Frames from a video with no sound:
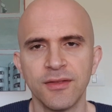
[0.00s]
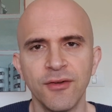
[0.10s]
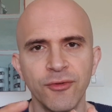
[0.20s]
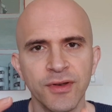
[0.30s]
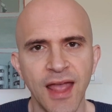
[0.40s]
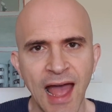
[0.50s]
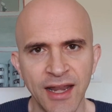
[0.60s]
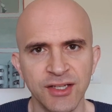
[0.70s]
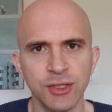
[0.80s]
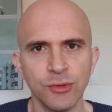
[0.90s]
different
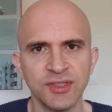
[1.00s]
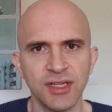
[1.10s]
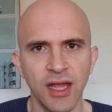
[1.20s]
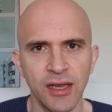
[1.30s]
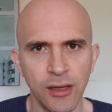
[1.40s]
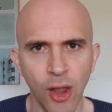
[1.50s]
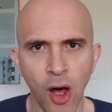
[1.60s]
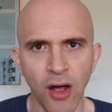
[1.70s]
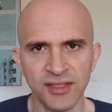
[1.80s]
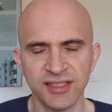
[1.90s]
attitudes and
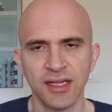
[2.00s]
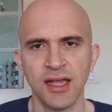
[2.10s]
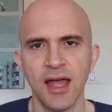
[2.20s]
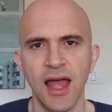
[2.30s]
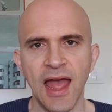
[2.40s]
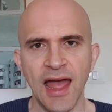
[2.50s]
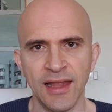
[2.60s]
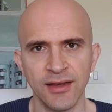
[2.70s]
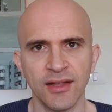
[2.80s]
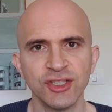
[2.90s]
laws,
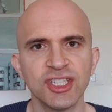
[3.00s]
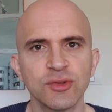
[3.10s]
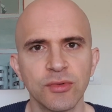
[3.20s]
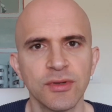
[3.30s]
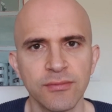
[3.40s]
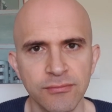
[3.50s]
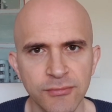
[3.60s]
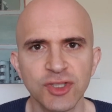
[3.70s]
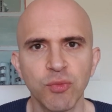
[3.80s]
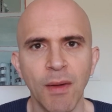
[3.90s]
and just
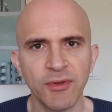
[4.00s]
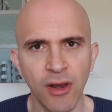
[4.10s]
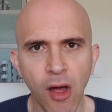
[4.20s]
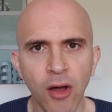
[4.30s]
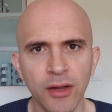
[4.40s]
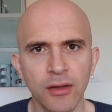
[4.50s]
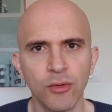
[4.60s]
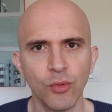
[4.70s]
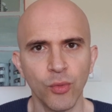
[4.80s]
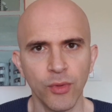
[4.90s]
swept along
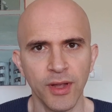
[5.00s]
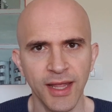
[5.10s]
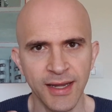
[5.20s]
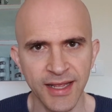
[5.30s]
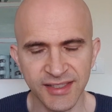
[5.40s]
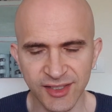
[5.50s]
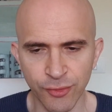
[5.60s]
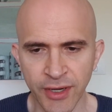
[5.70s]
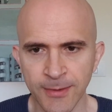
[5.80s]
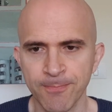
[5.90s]
in
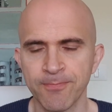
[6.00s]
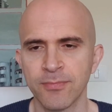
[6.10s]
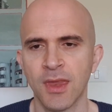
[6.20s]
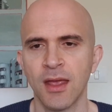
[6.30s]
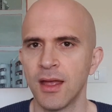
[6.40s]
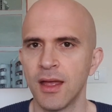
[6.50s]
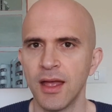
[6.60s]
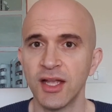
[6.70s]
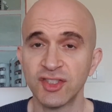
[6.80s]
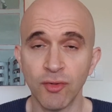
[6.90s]
history.
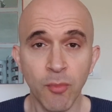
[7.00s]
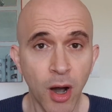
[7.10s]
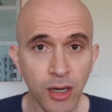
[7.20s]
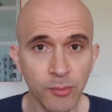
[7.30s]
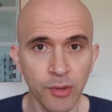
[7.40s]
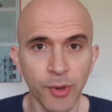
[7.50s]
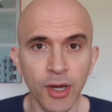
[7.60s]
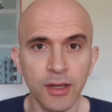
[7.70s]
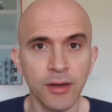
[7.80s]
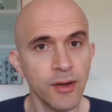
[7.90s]
It's a remarkable
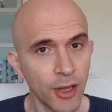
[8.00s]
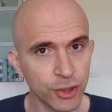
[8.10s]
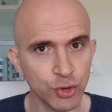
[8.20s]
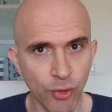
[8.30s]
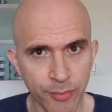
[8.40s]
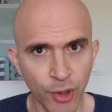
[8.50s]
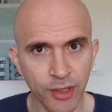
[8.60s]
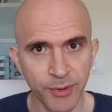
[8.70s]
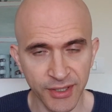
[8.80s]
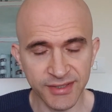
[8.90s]
book, not a short
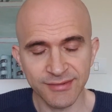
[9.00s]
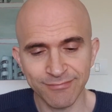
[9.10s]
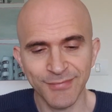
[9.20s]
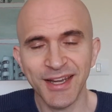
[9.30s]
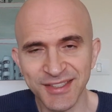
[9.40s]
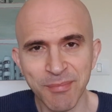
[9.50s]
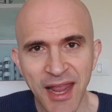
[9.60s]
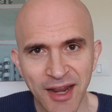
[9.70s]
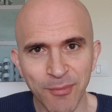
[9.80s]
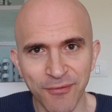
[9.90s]
book, because it is
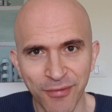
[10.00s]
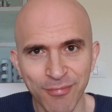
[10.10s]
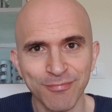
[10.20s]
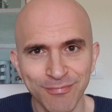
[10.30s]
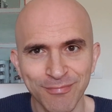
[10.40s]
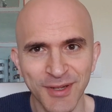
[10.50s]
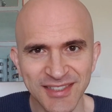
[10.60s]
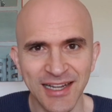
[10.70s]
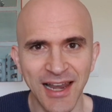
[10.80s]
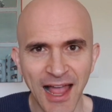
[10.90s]
made up of
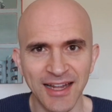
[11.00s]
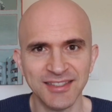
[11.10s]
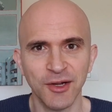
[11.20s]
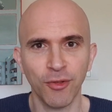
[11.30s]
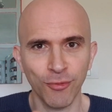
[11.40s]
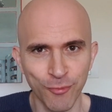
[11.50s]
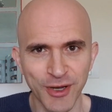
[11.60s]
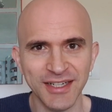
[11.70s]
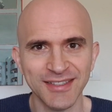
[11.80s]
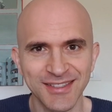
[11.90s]
basically, like I said,
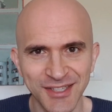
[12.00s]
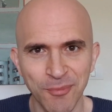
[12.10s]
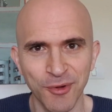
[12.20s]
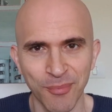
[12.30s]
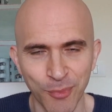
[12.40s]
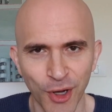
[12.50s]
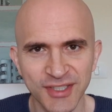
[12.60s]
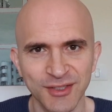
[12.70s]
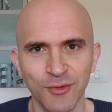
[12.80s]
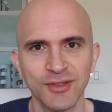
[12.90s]
three separate
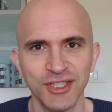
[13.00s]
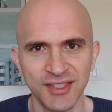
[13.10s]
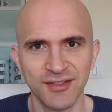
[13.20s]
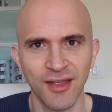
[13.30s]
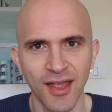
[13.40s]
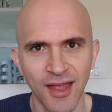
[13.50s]
books just